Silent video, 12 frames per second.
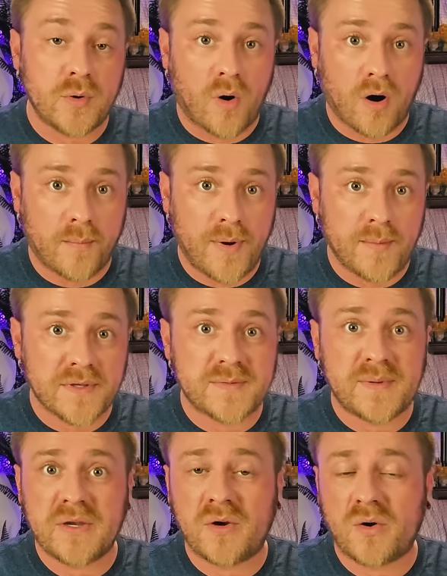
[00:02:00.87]
you are a public
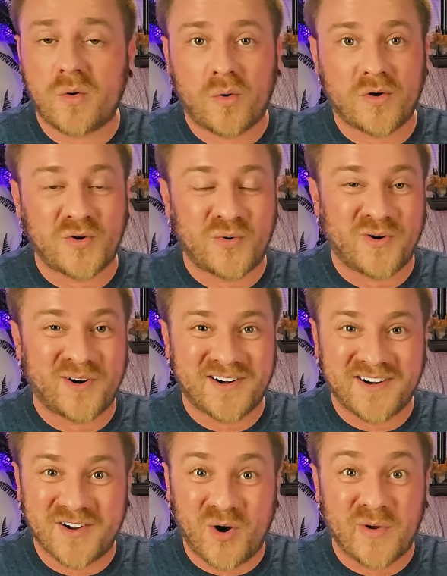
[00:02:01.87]
speaker or
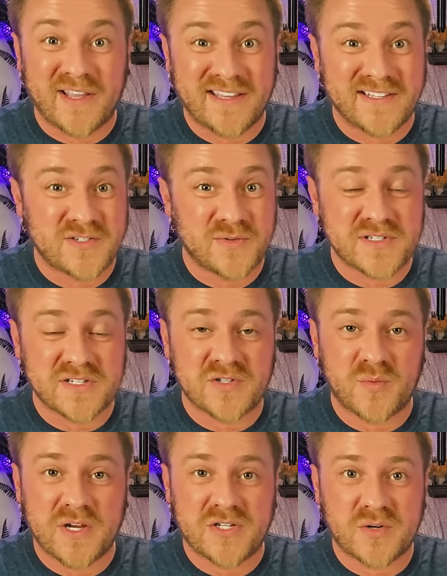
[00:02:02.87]
you're going into a
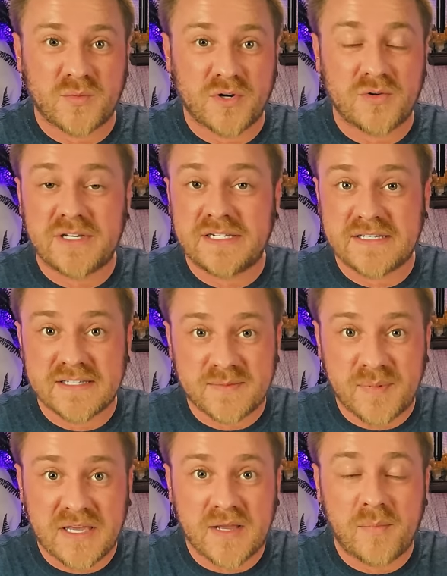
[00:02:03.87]
situation where you need to
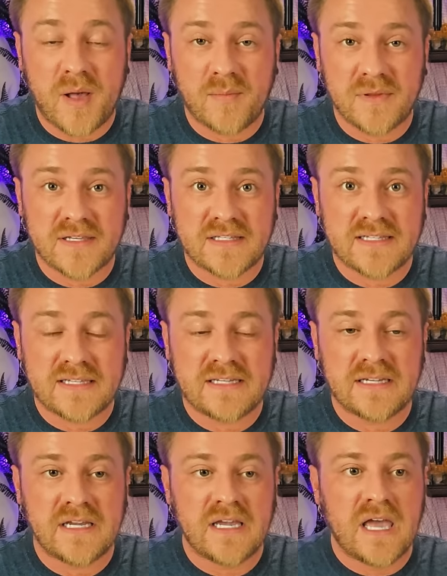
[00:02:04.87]
speak
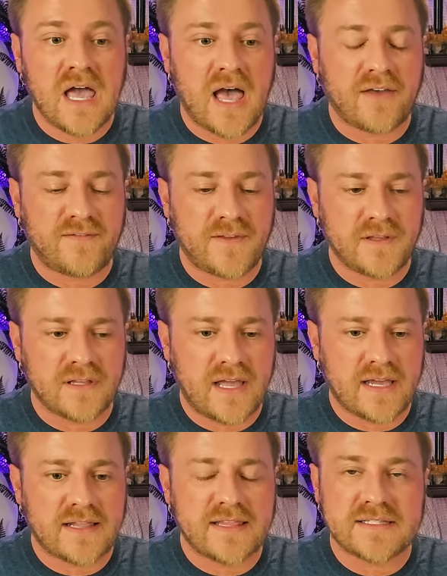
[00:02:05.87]
publicly. I feel
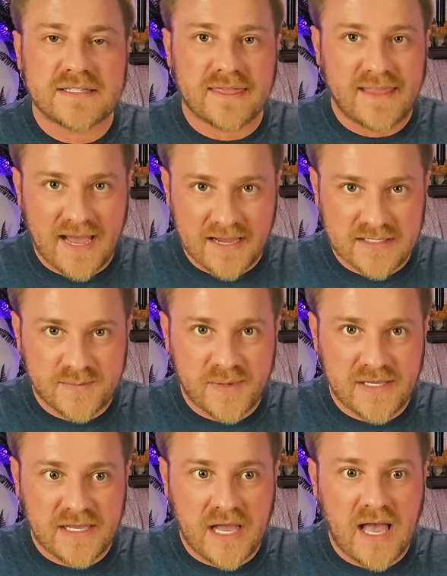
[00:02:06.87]
like that is
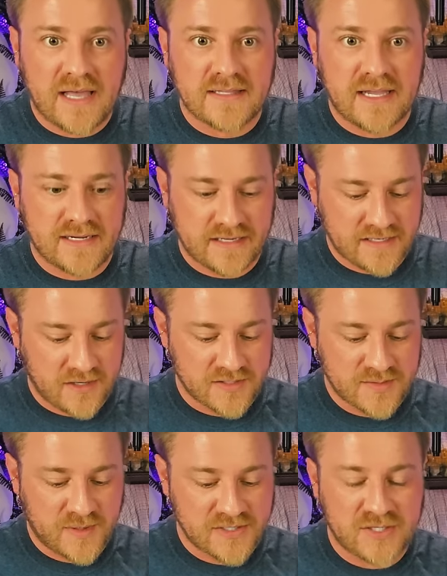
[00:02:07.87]
being highlighted here,
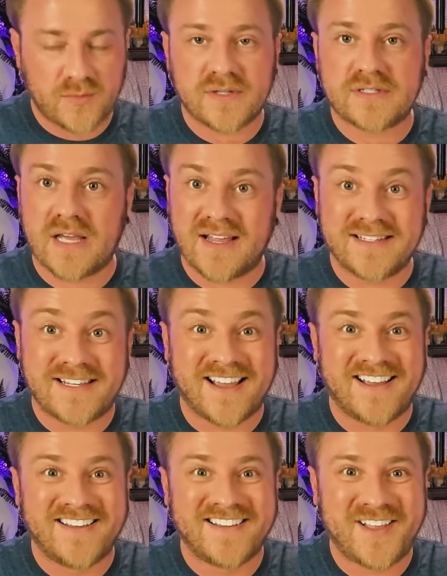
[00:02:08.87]
especially with dun
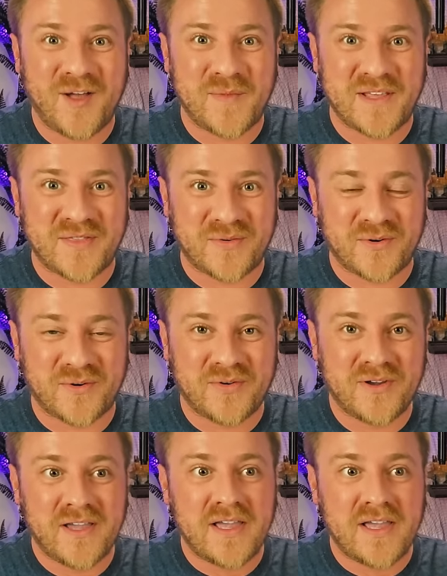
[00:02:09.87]
dun coming through.